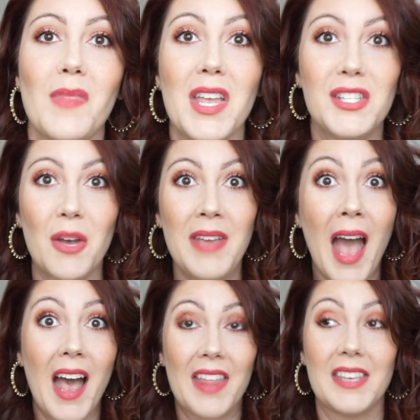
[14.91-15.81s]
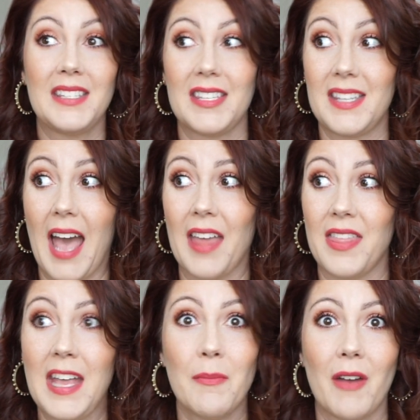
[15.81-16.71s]
So yeah, this is, I
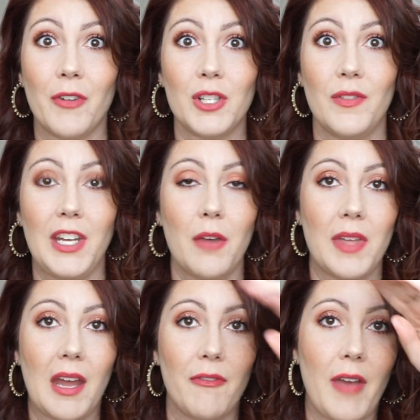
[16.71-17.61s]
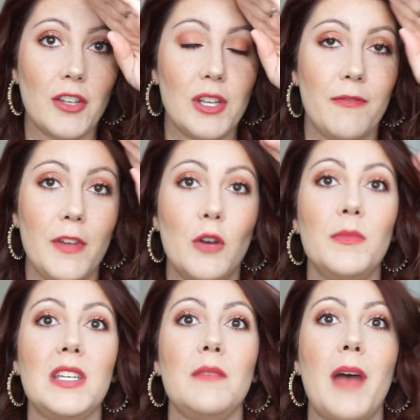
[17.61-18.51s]
think, my first video that I've actually
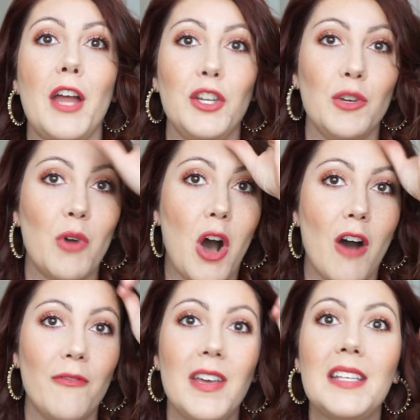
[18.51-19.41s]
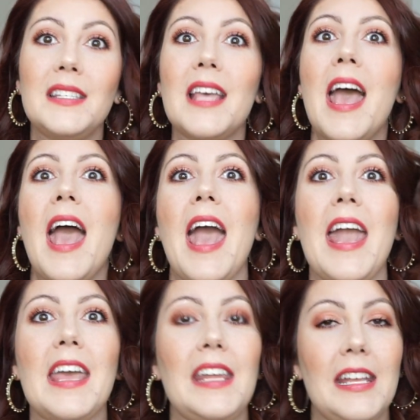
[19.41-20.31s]
filmed in my new office,
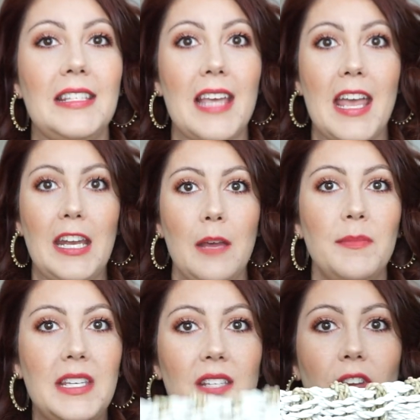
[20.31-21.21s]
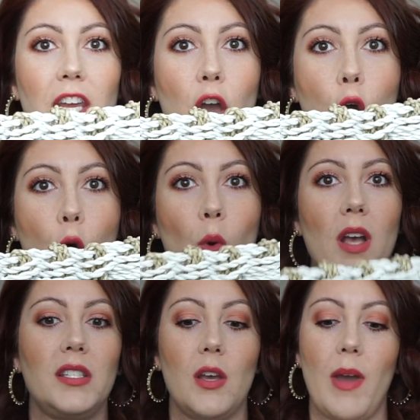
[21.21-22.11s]
and it's an empties video.
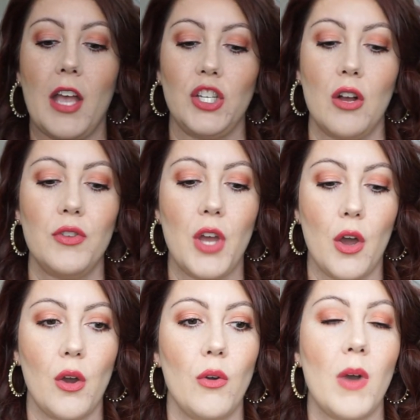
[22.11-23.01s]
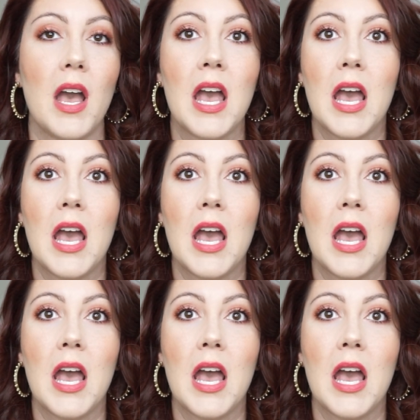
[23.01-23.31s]
So as y'all know,